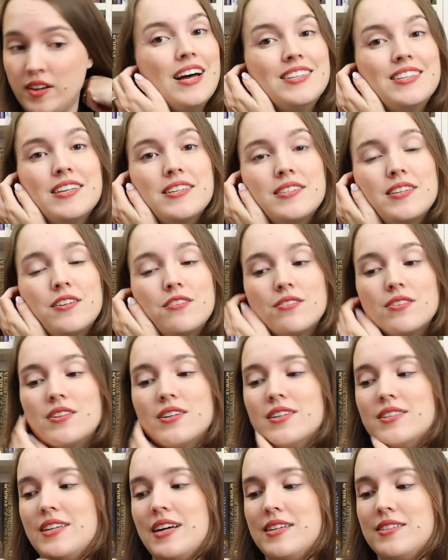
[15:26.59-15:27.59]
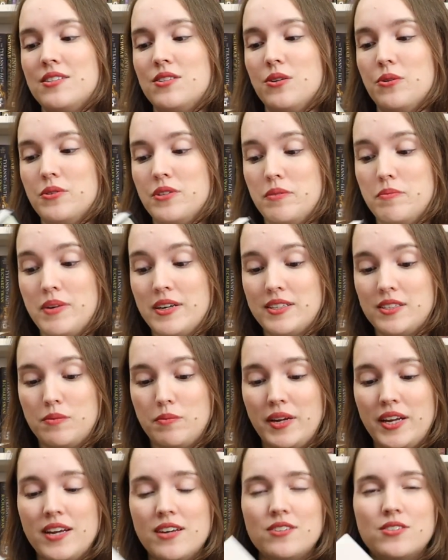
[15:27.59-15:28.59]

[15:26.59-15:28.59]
And this is a thriller that's sold in mixed media,